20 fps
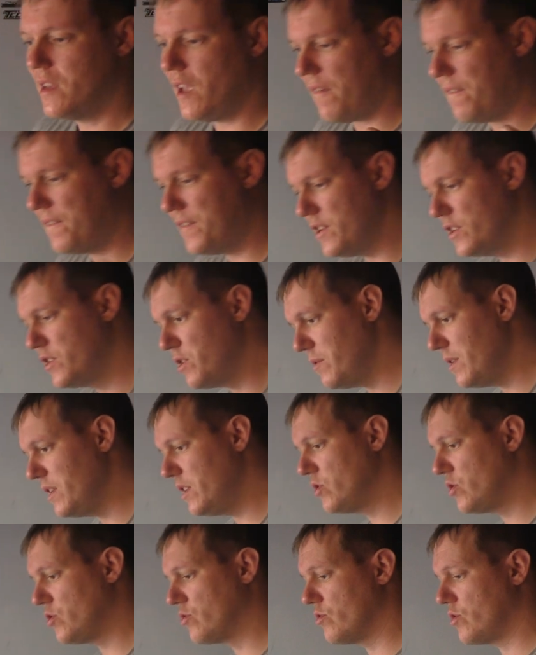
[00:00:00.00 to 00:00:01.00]
If you're doing
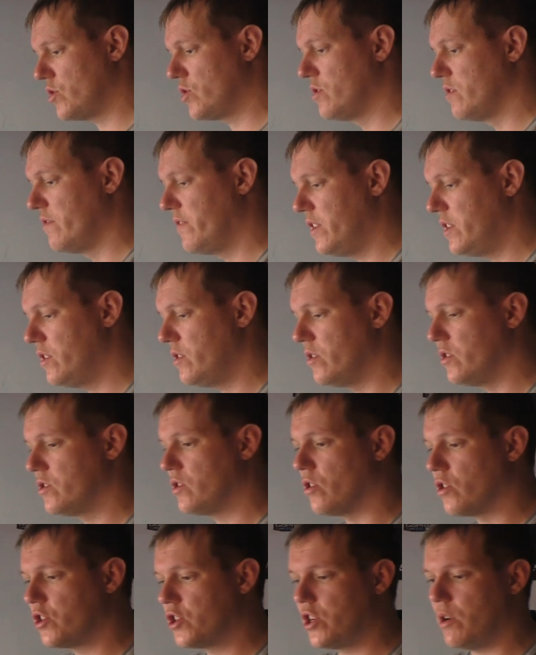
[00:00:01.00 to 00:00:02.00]
instructional
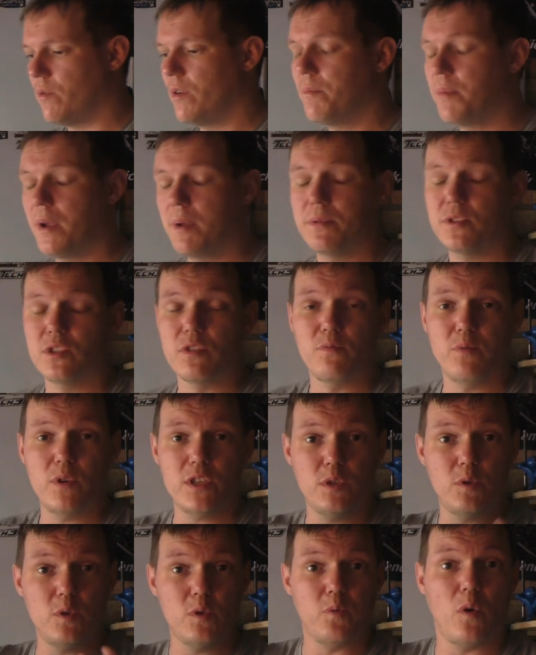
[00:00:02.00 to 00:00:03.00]
videos or showing people stuff,
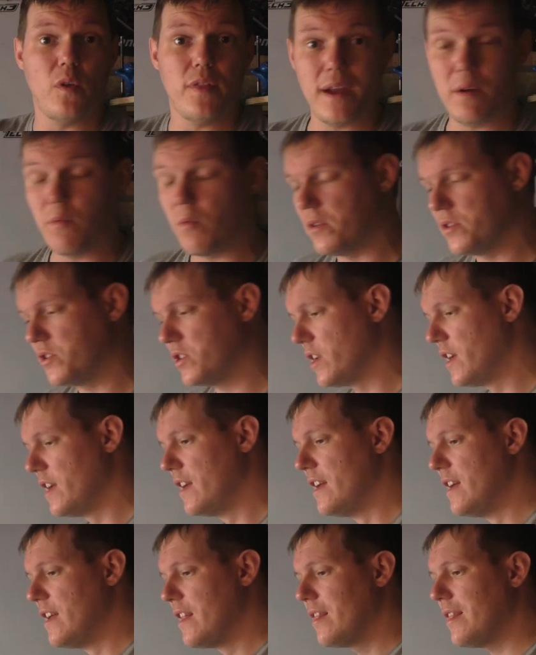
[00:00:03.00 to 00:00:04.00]
which is what that was,
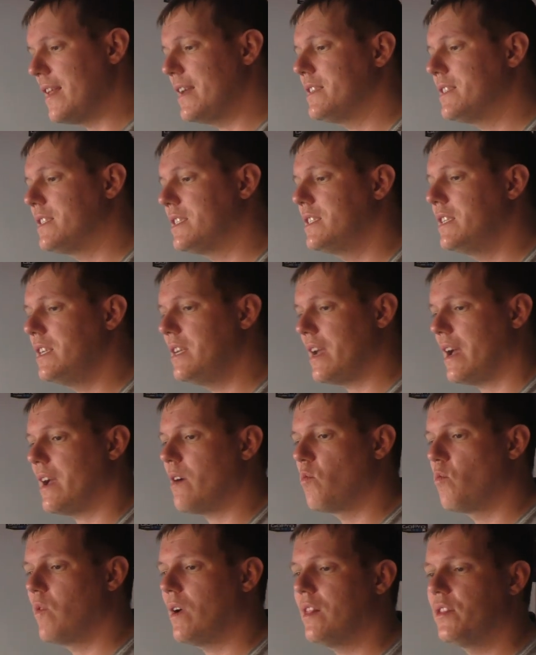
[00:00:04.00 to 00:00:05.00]
let's see
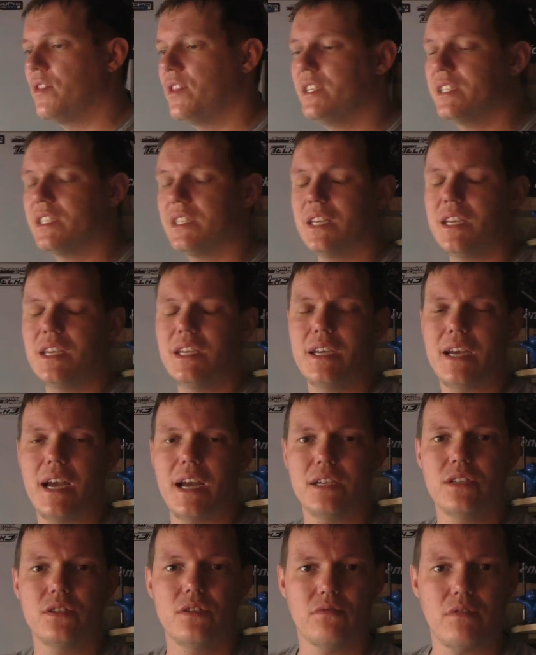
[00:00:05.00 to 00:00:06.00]
how well this thing
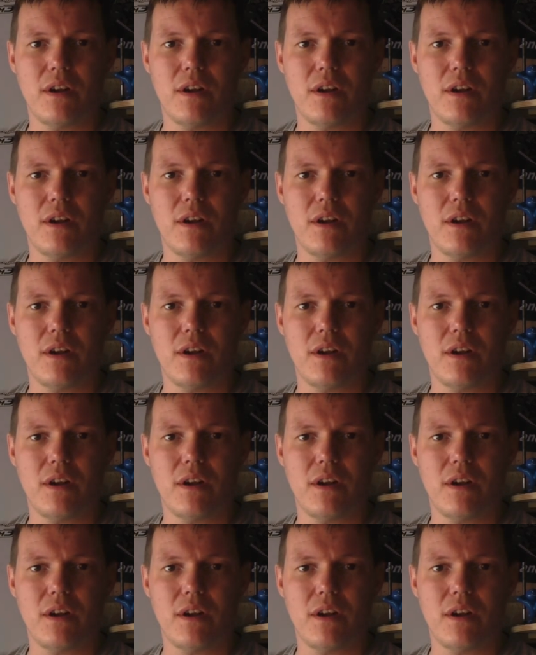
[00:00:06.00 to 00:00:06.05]
can